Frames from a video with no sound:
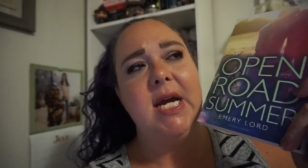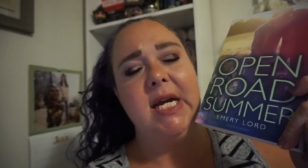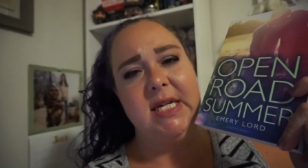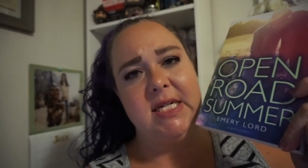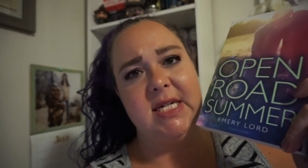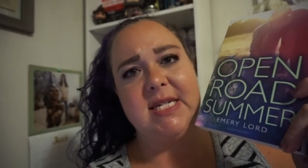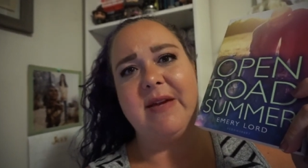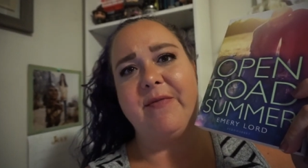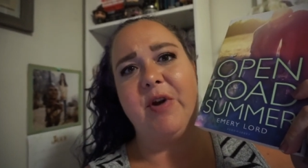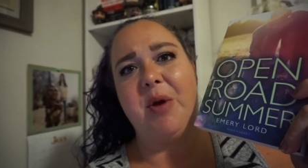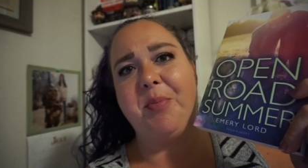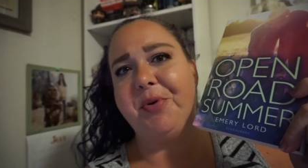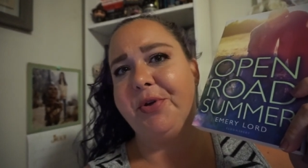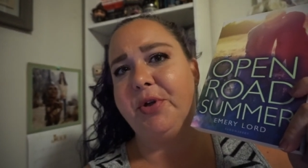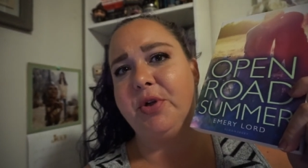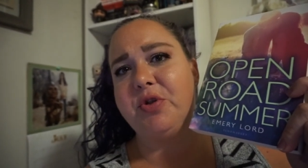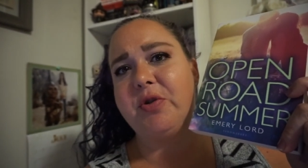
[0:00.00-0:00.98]
It does have a
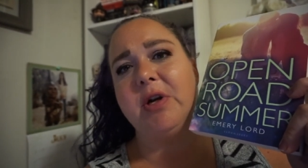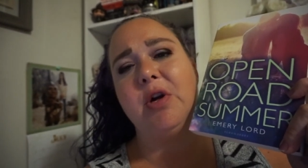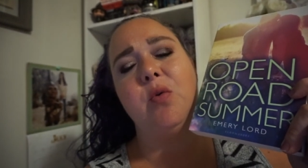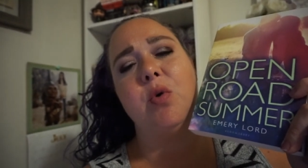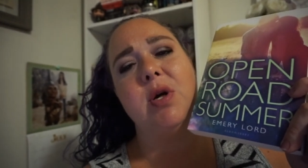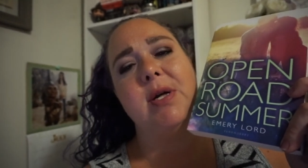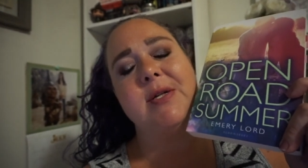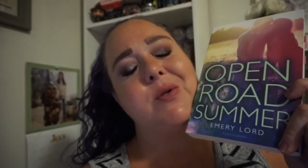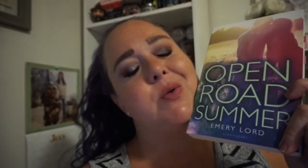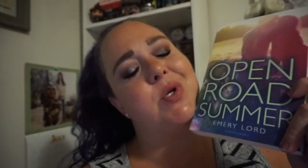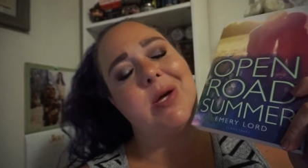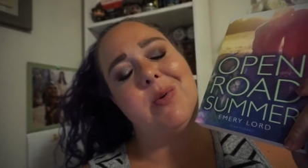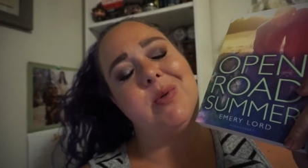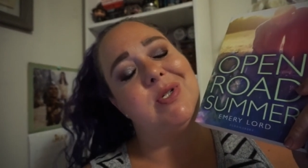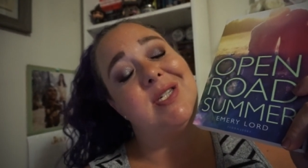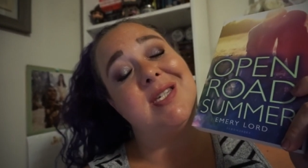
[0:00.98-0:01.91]
couple little trigger warnings, which I will